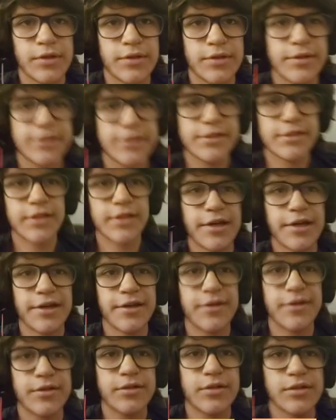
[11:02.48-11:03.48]
This
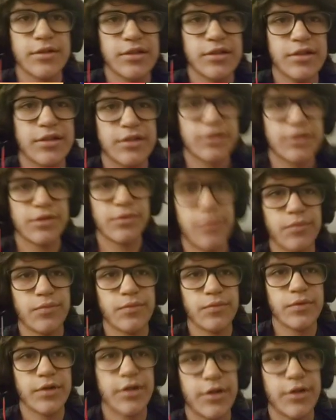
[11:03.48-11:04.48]
guy
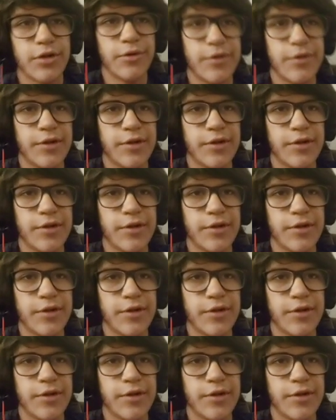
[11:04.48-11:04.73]
can go in